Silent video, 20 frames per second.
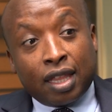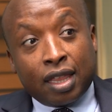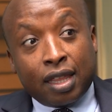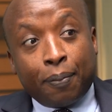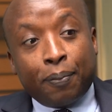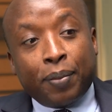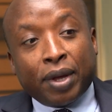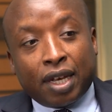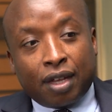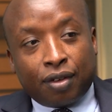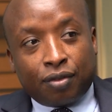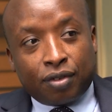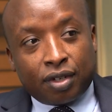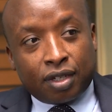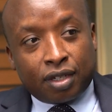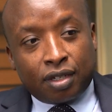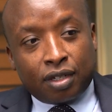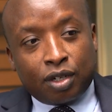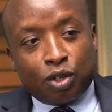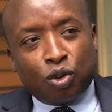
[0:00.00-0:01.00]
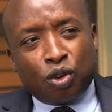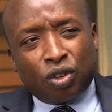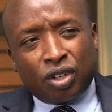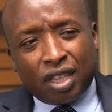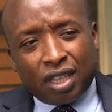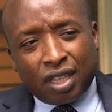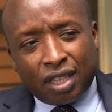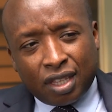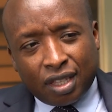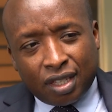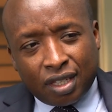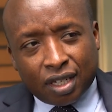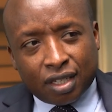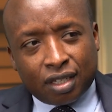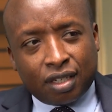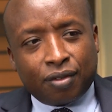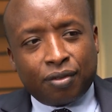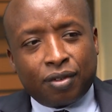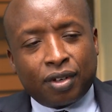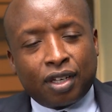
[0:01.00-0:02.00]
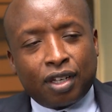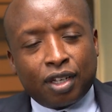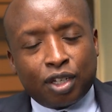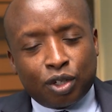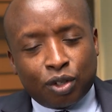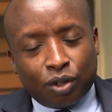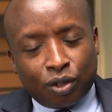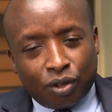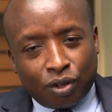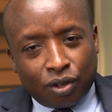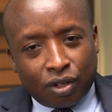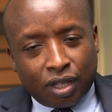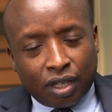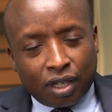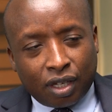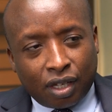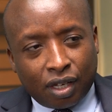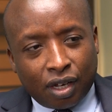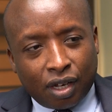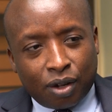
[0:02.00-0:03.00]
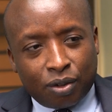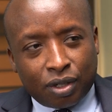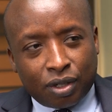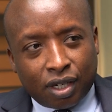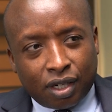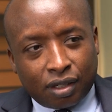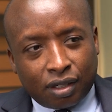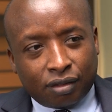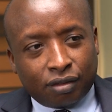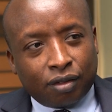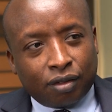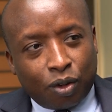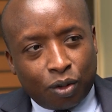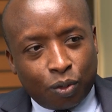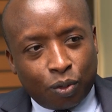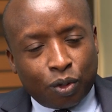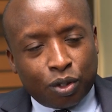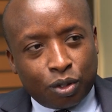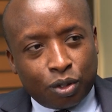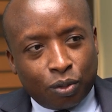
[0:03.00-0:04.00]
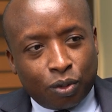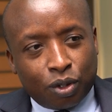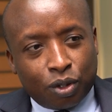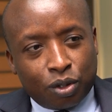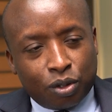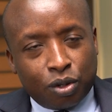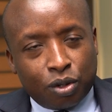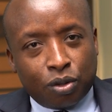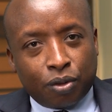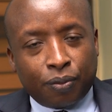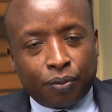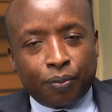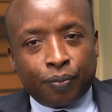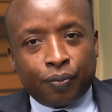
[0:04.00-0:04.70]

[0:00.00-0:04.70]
benefit, not justification, not thinking out on what you want to do.